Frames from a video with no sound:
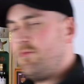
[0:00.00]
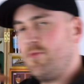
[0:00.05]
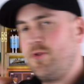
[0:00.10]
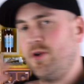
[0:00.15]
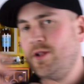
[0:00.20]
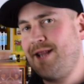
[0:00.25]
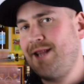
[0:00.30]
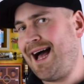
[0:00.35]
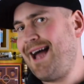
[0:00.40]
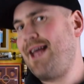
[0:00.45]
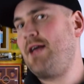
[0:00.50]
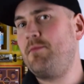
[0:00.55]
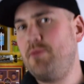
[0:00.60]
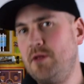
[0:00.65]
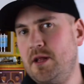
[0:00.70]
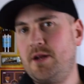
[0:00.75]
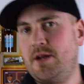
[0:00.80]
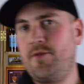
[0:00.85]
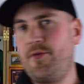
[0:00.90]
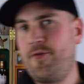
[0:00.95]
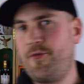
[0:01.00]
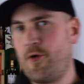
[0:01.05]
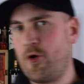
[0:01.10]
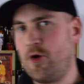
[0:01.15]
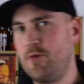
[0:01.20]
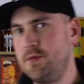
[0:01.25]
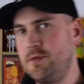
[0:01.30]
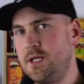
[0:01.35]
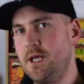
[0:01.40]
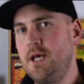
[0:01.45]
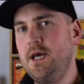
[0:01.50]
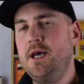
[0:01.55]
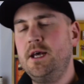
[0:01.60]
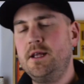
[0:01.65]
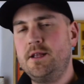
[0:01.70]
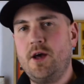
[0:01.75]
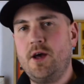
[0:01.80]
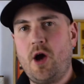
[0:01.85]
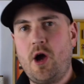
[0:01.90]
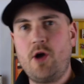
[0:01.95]
reliably informed
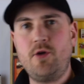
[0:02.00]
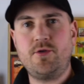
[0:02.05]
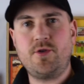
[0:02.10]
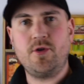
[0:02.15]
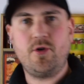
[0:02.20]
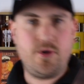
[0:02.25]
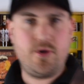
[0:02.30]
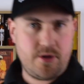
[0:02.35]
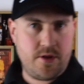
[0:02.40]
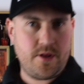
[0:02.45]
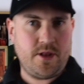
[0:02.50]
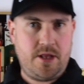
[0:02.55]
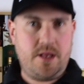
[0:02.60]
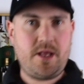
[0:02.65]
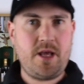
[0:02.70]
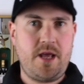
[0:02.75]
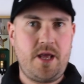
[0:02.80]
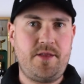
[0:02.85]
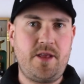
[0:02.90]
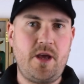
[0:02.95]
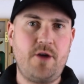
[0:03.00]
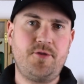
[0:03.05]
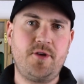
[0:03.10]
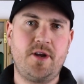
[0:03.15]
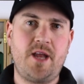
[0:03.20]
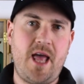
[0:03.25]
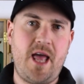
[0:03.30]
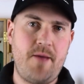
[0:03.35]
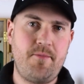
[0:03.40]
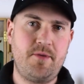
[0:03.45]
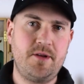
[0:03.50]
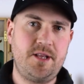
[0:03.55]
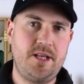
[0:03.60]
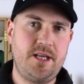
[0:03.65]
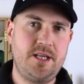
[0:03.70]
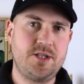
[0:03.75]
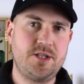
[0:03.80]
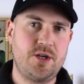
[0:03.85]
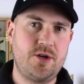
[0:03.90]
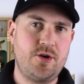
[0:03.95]
that in the Outer
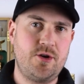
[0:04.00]
Hebrides in